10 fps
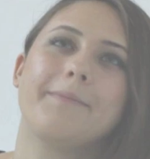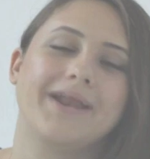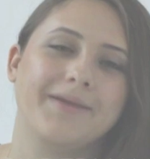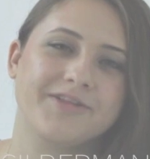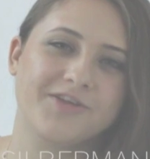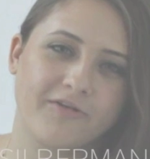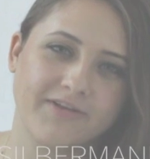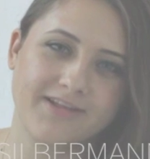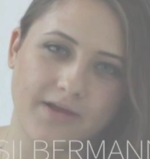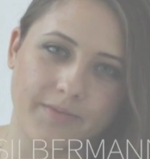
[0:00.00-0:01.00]
My name is
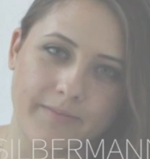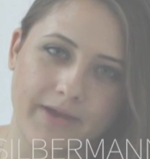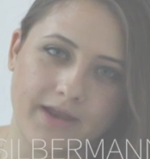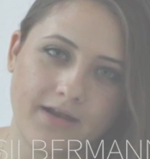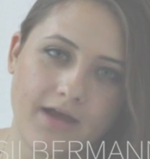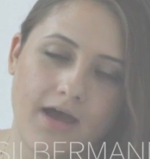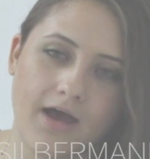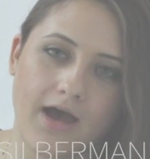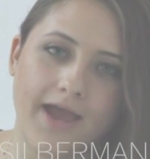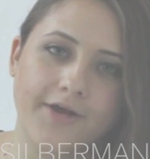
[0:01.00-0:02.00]
Tovah Silbermann.
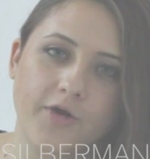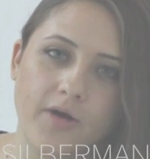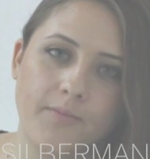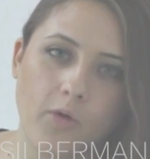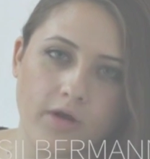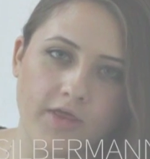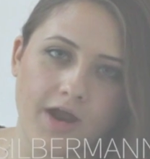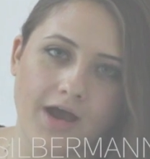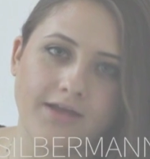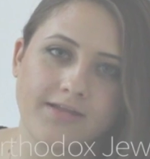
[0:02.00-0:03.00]
I grew up
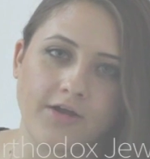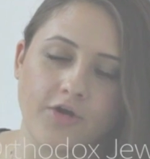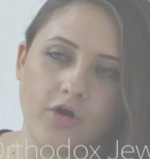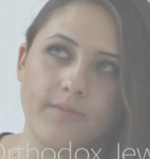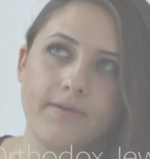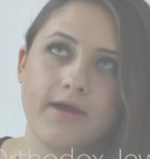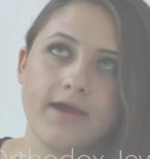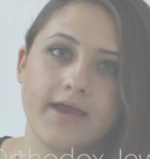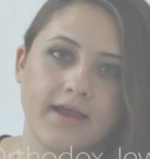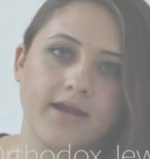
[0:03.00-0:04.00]
Orthodox. I grew up
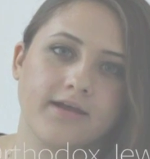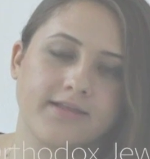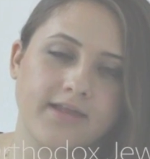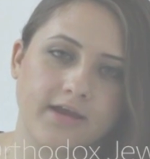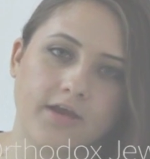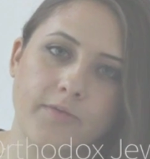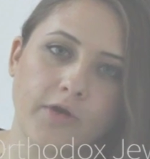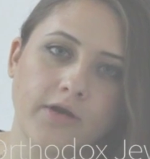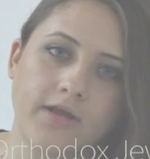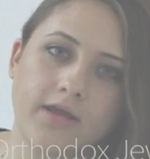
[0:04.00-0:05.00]
in a Hasidic
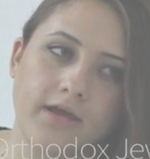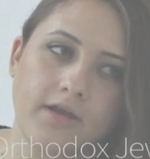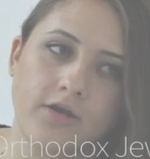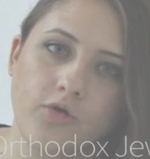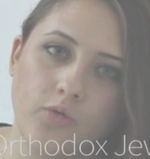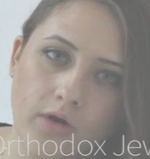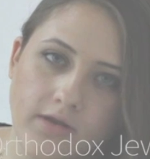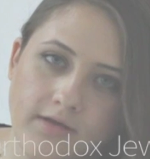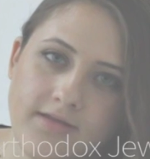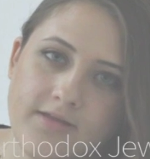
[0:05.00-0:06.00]
community in New
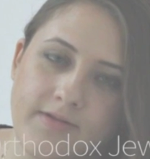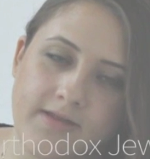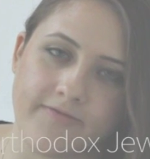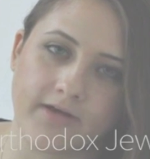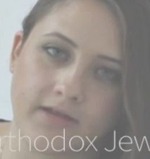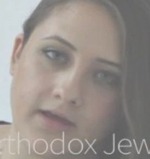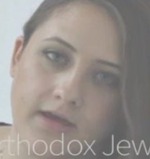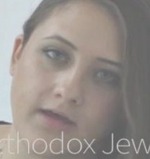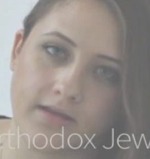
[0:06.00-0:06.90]
Orleans, specifically